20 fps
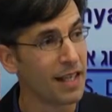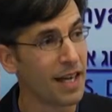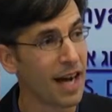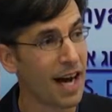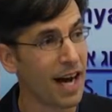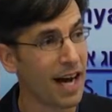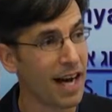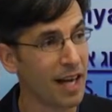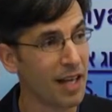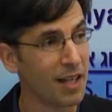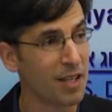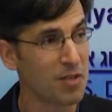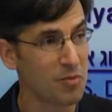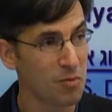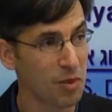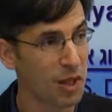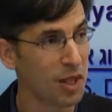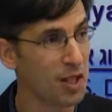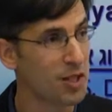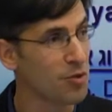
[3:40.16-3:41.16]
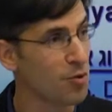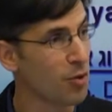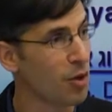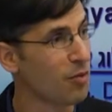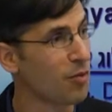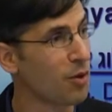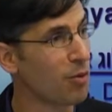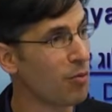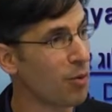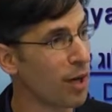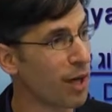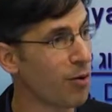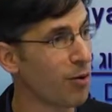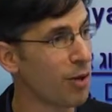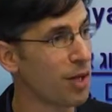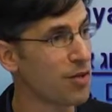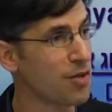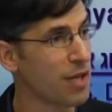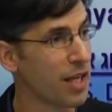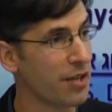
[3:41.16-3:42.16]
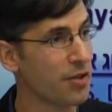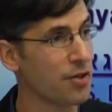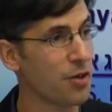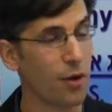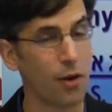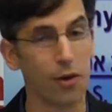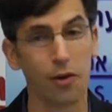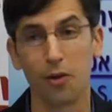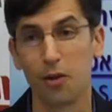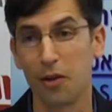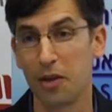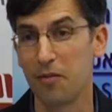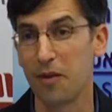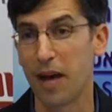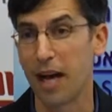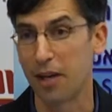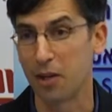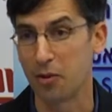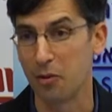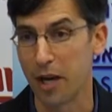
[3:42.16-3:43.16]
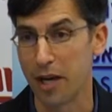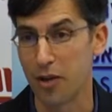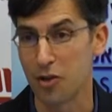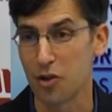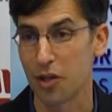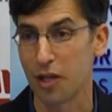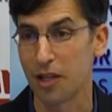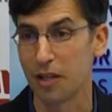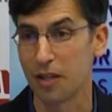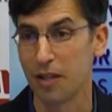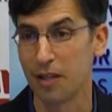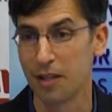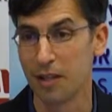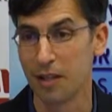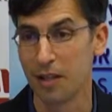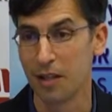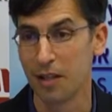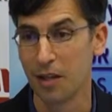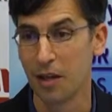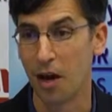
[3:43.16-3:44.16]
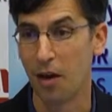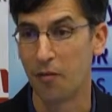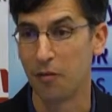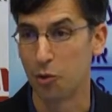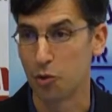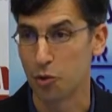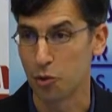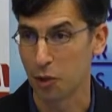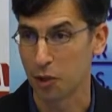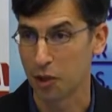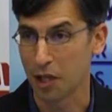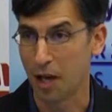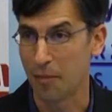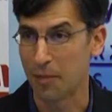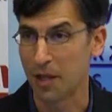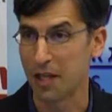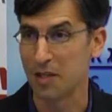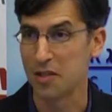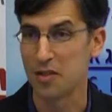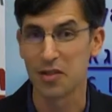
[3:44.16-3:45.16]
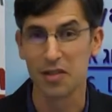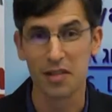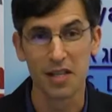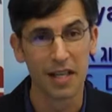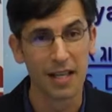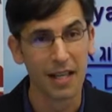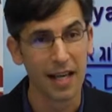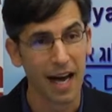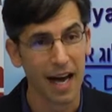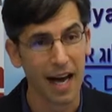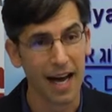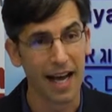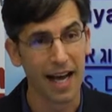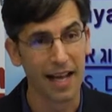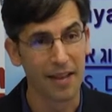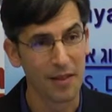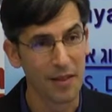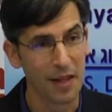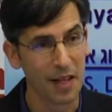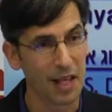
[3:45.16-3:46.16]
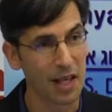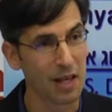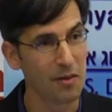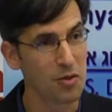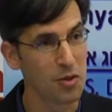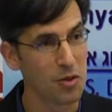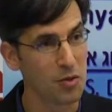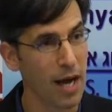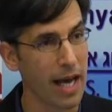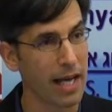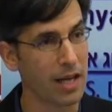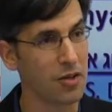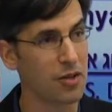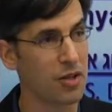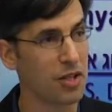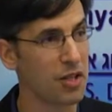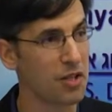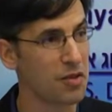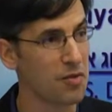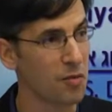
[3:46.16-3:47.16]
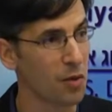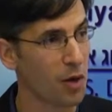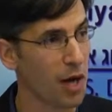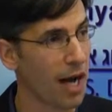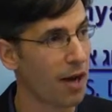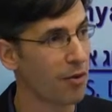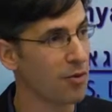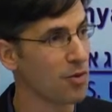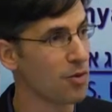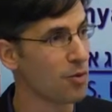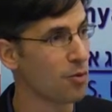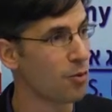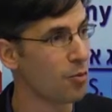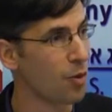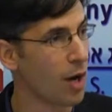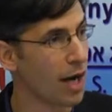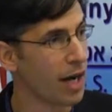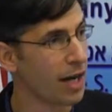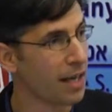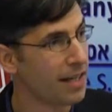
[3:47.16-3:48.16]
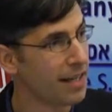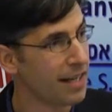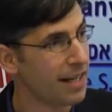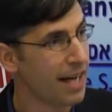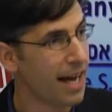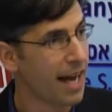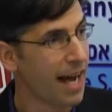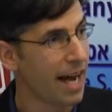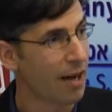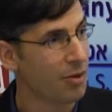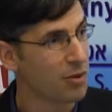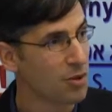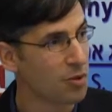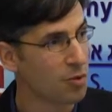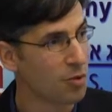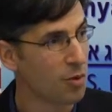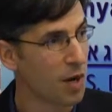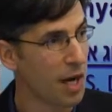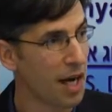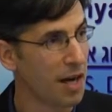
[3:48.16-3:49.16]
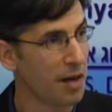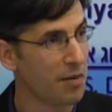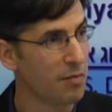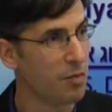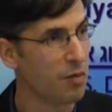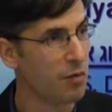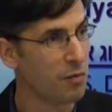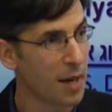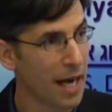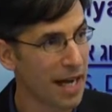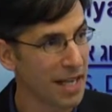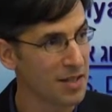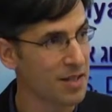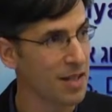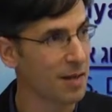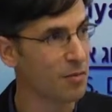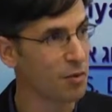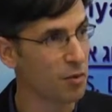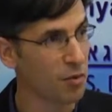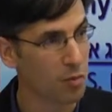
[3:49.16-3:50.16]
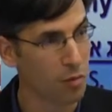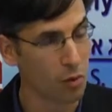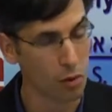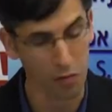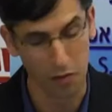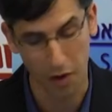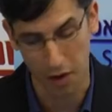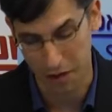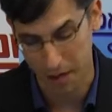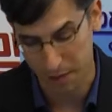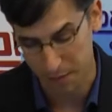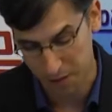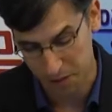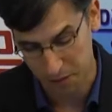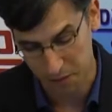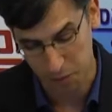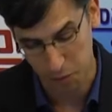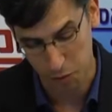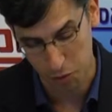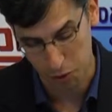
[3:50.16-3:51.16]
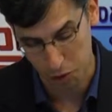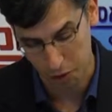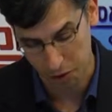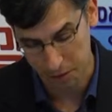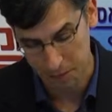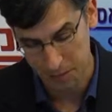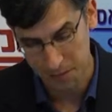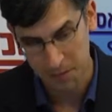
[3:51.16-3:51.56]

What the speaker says: It's really sort of a rigorous internal evaluation of your shortcomings and thinking of strategies for how to move past them, to improve on them in the future.